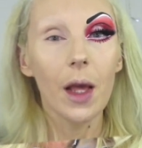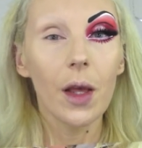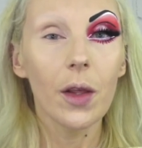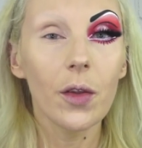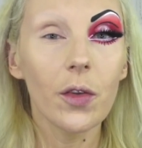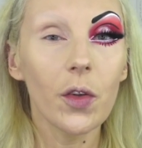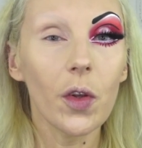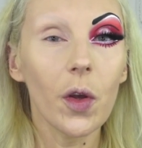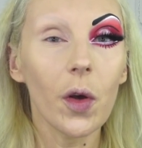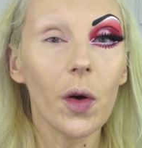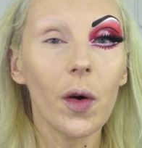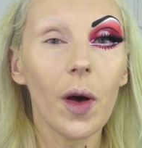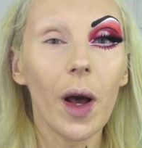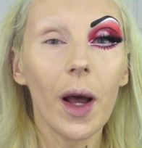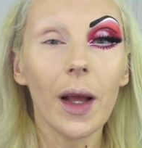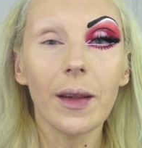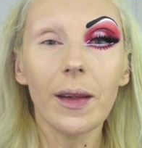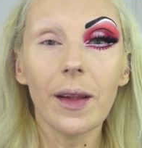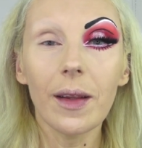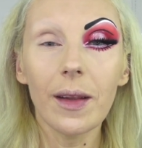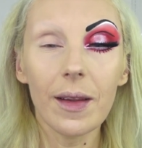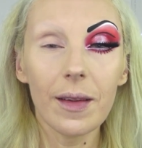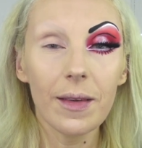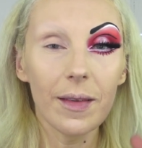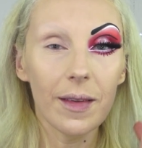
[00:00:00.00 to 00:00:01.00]
So I
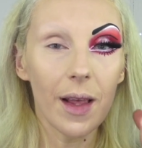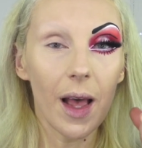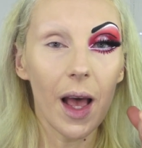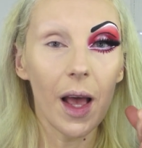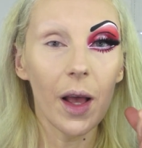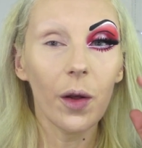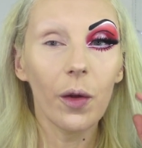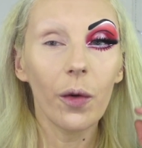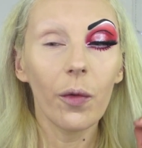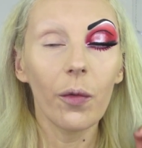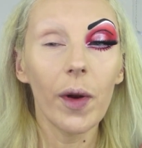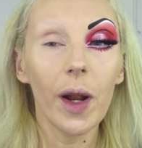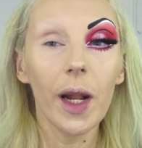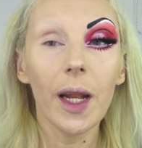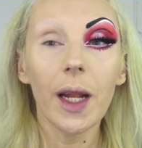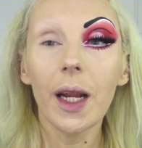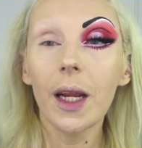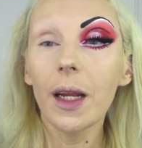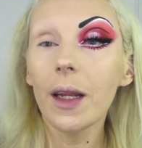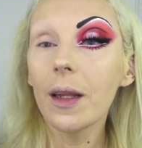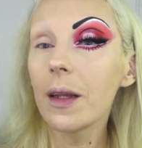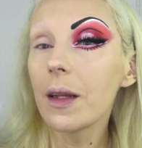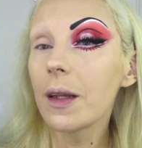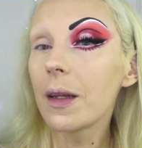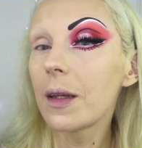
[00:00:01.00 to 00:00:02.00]
did this eye
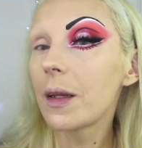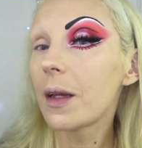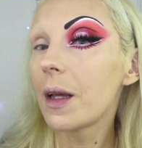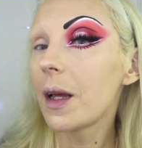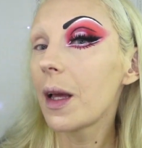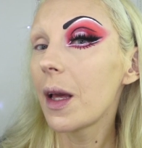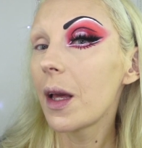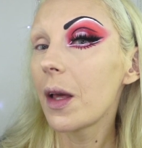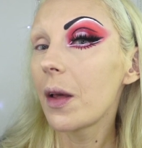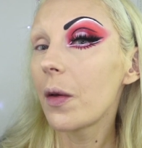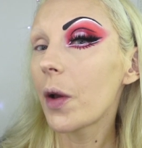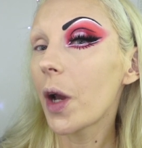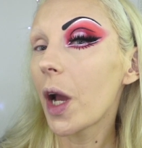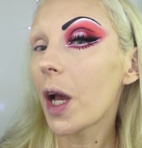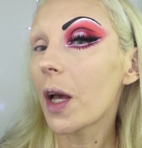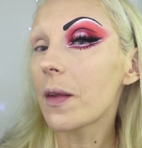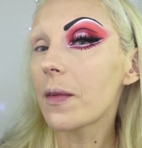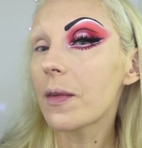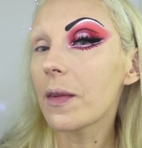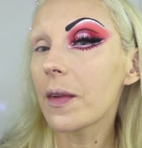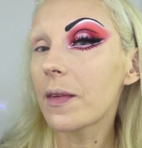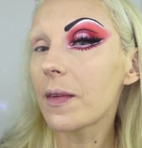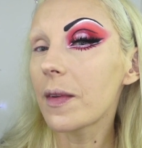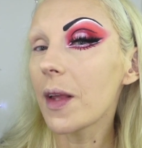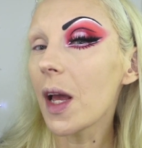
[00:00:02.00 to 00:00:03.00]
already
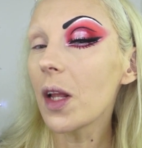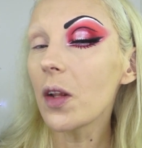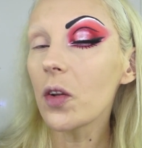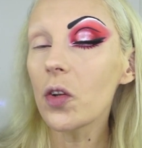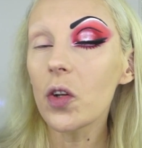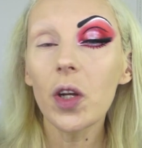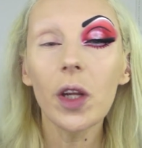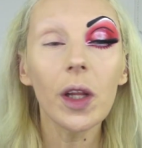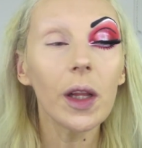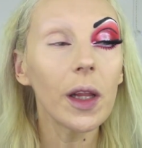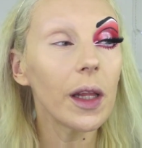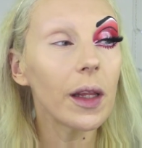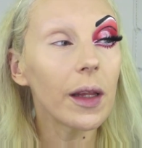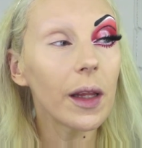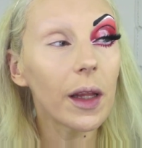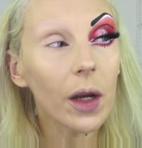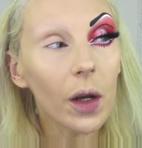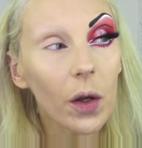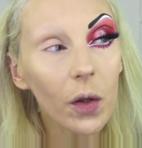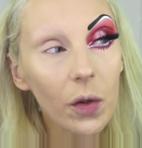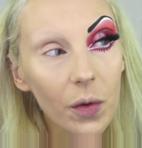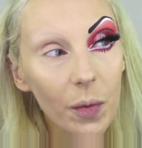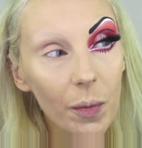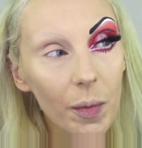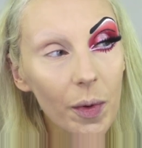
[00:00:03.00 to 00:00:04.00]
because essentially they're
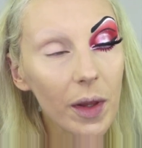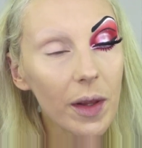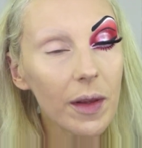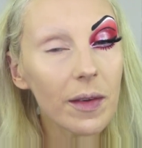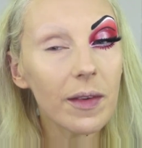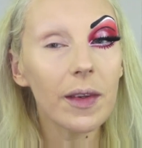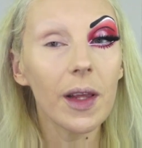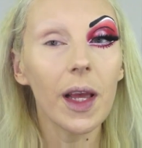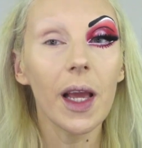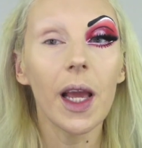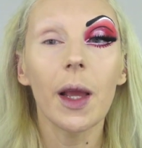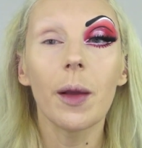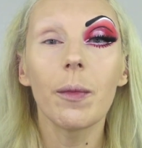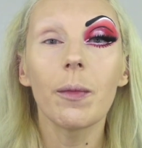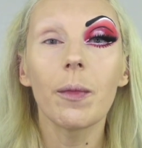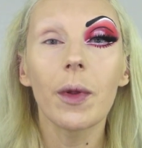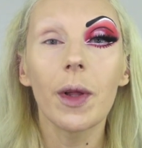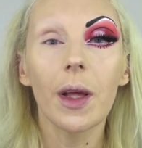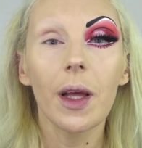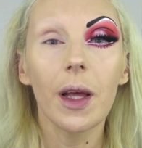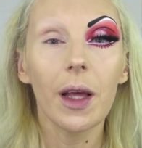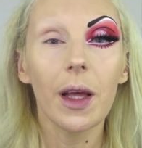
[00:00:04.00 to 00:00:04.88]
going to be the same.